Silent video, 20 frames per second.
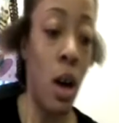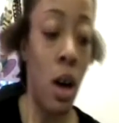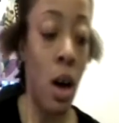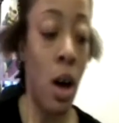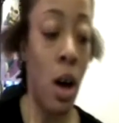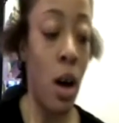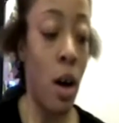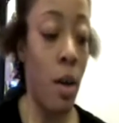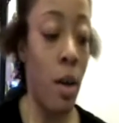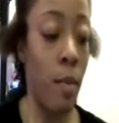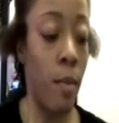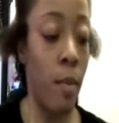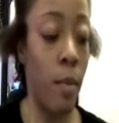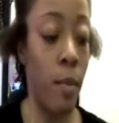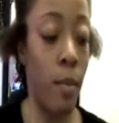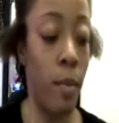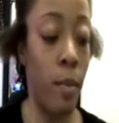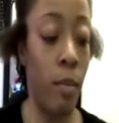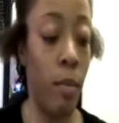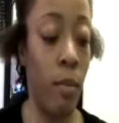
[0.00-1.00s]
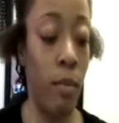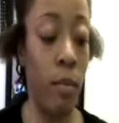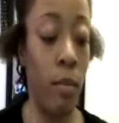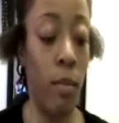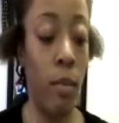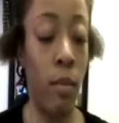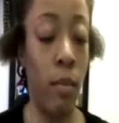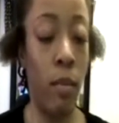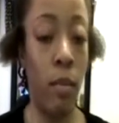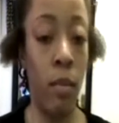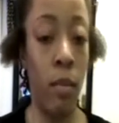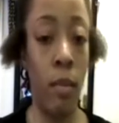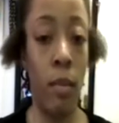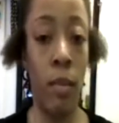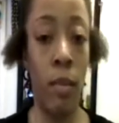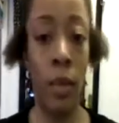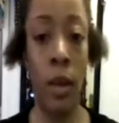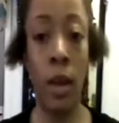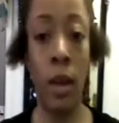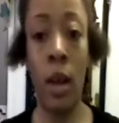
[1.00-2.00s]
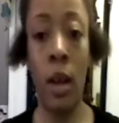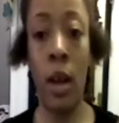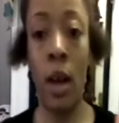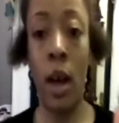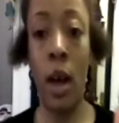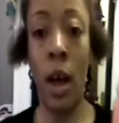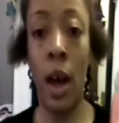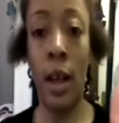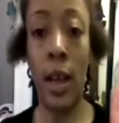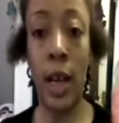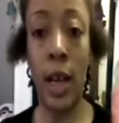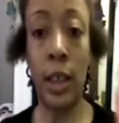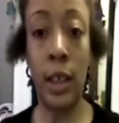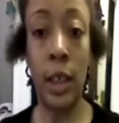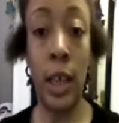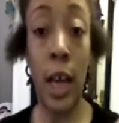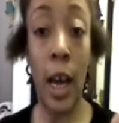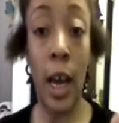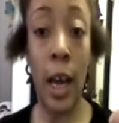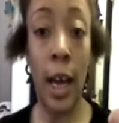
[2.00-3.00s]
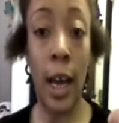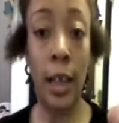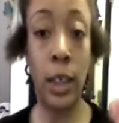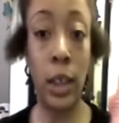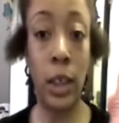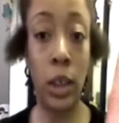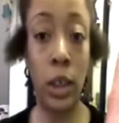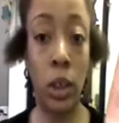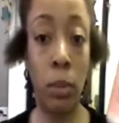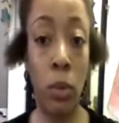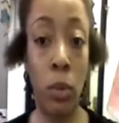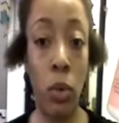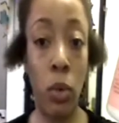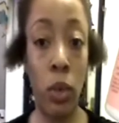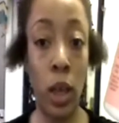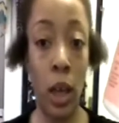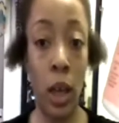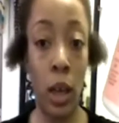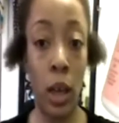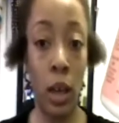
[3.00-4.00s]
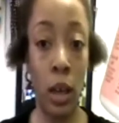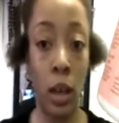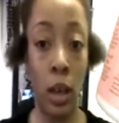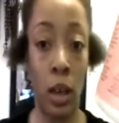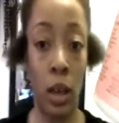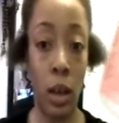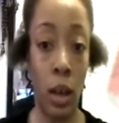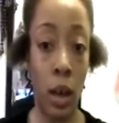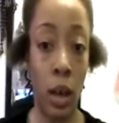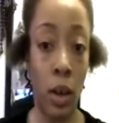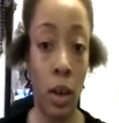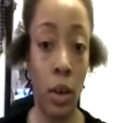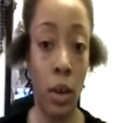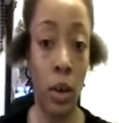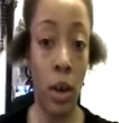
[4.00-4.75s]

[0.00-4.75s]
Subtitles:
And that's the enhancing smoothie. Here you